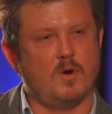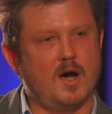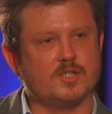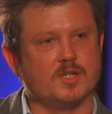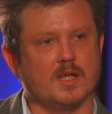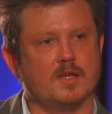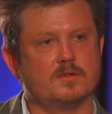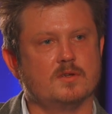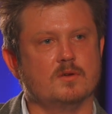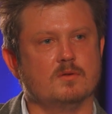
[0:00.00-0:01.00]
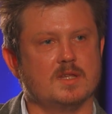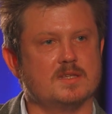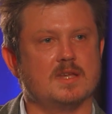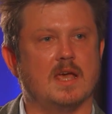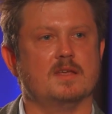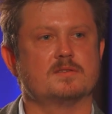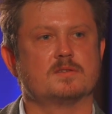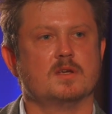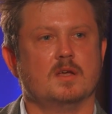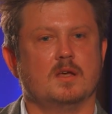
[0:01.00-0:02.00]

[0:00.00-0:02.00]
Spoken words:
watching it, too, these days.